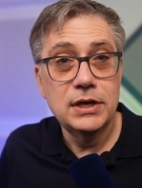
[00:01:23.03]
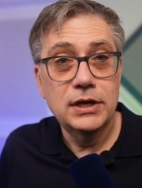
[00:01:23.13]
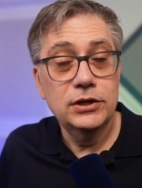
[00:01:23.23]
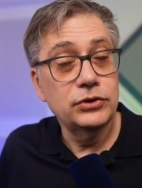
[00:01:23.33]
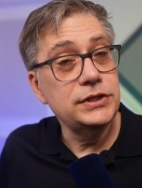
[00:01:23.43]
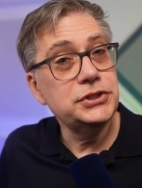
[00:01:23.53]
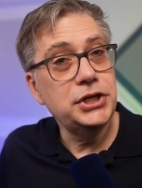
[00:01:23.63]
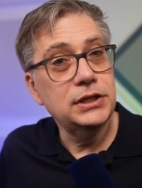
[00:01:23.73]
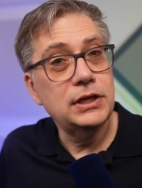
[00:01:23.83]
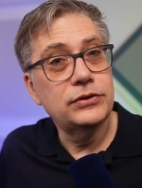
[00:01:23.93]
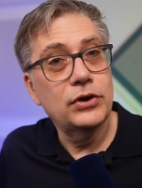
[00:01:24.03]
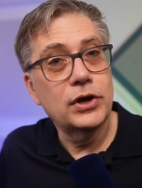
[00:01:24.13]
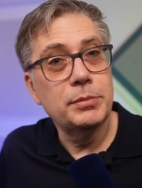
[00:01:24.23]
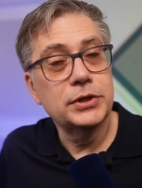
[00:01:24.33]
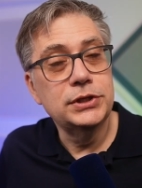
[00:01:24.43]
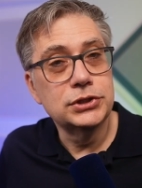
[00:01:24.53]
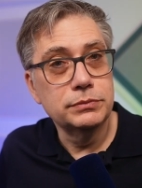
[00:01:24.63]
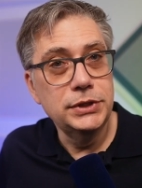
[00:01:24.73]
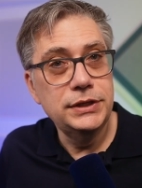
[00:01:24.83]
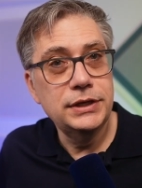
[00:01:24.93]
And on this channel, I talk about
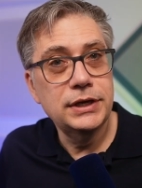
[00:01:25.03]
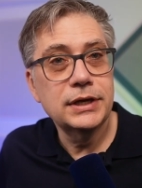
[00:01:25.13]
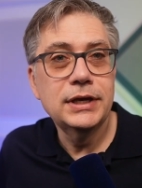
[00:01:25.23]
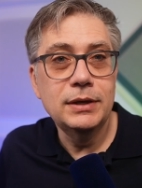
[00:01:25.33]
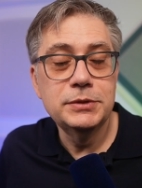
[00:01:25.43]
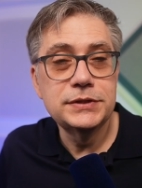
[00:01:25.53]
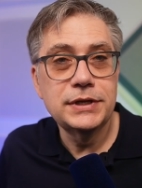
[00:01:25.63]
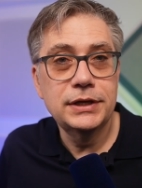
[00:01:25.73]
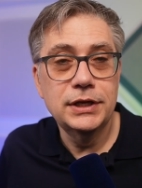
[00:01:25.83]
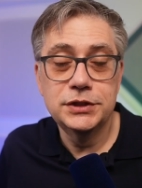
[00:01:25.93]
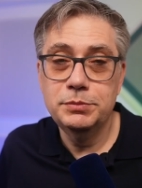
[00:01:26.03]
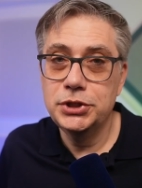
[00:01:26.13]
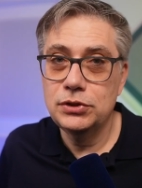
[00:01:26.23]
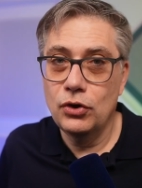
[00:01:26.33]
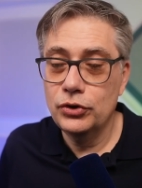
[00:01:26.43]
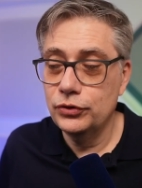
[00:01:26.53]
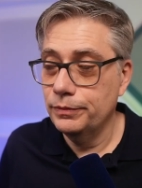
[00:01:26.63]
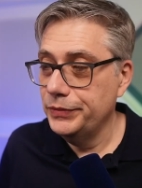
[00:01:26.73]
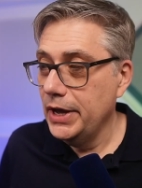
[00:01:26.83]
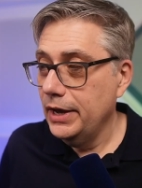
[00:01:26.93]
digital media, game design, and spatial
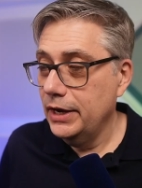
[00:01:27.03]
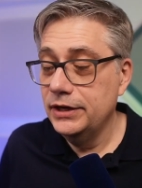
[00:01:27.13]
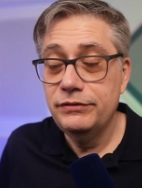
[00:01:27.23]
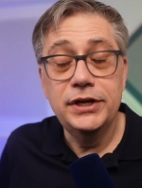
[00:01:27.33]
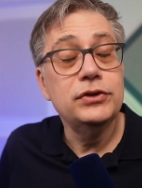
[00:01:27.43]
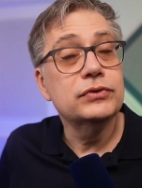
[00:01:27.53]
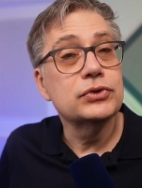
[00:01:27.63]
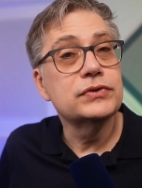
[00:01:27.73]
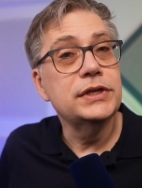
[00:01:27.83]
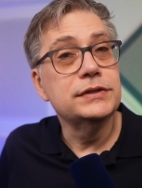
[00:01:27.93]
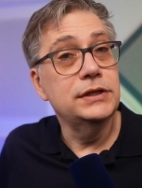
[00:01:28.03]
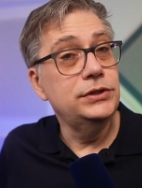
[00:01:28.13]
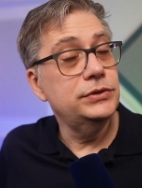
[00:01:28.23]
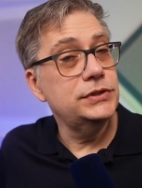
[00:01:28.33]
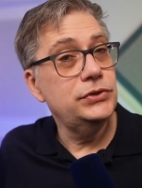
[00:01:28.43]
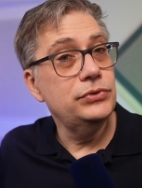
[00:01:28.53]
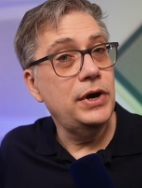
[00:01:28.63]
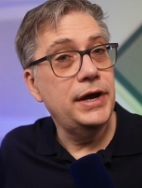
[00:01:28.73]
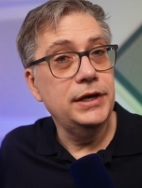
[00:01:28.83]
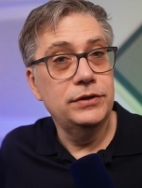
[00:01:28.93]
audio. And if any of those things interest you,
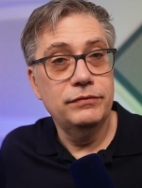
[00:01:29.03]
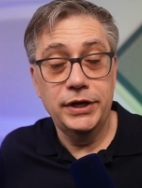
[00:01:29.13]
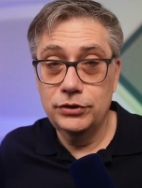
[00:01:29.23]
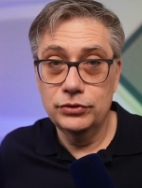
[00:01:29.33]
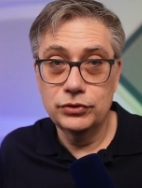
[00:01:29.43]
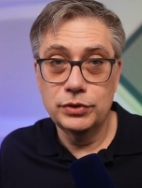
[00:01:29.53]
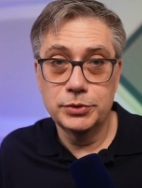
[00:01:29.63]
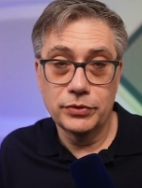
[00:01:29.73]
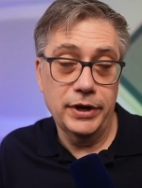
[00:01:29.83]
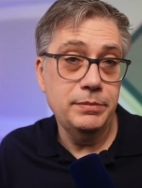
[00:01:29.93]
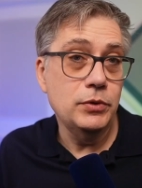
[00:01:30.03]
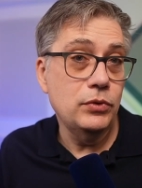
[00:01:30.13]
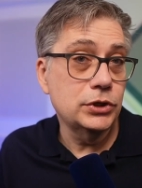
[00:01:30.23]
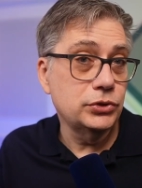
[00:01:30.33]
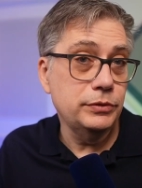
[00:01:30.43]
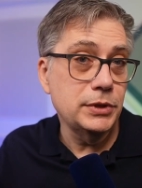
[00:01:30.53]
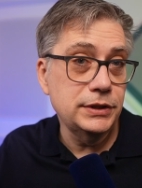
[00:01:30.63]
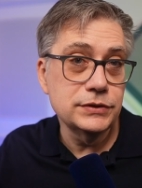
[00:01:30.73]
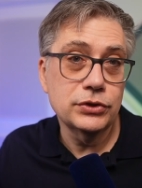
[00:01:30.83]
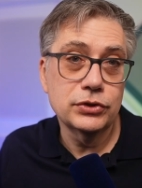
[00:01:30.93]
I invite you to subscribe or join my
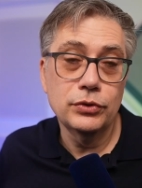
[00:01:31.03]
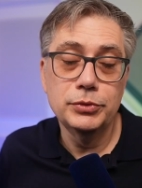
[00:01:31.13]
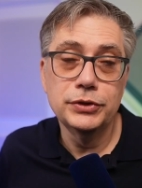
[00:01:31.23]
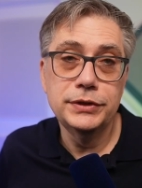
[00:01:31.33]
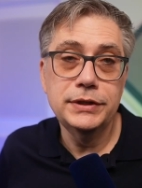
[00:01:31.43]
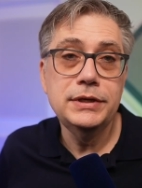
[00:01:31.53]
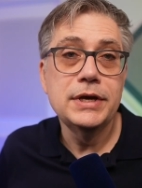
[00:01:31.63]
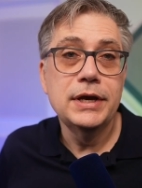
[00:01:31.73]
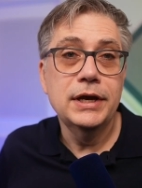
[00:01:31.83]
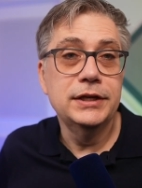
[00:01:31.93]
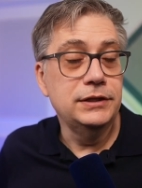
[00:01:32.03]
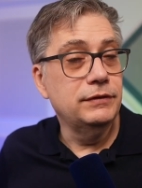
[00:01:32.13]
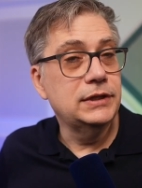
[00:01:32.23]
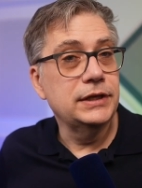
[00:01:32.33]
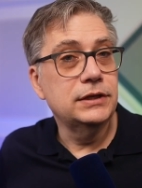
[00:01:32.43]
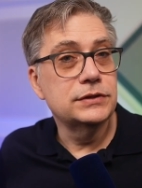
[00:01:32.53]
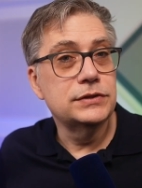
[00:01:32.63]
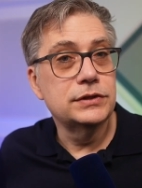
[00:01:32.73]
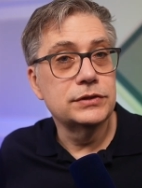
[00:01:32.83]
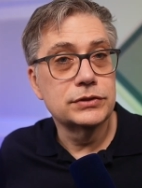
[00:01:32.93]
Discord community. An invite link
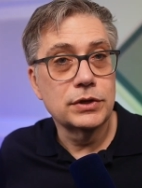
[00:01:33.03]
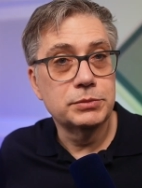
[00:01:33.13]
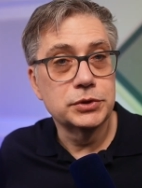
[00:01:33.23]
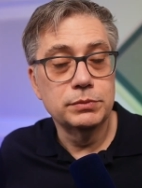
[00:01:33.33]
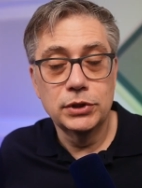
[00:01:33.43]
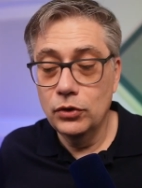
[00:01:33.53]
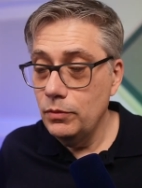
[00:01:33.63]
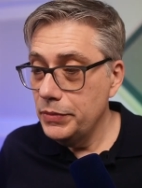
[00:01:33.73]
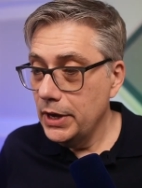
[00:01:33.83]
is in the description below.